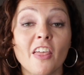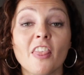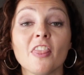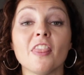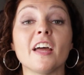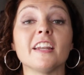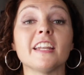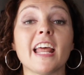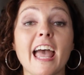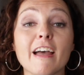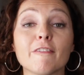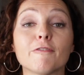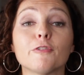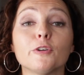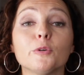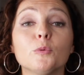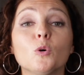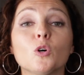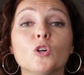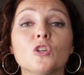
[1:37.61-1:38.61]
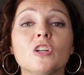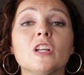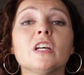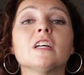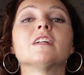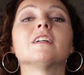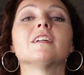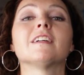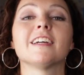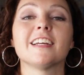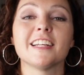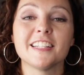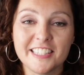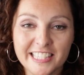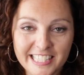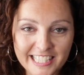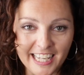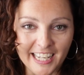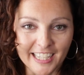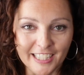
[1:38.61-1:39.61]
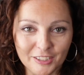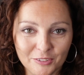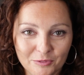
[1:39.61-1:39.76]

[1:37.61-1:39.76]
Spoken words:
then everyone can sing.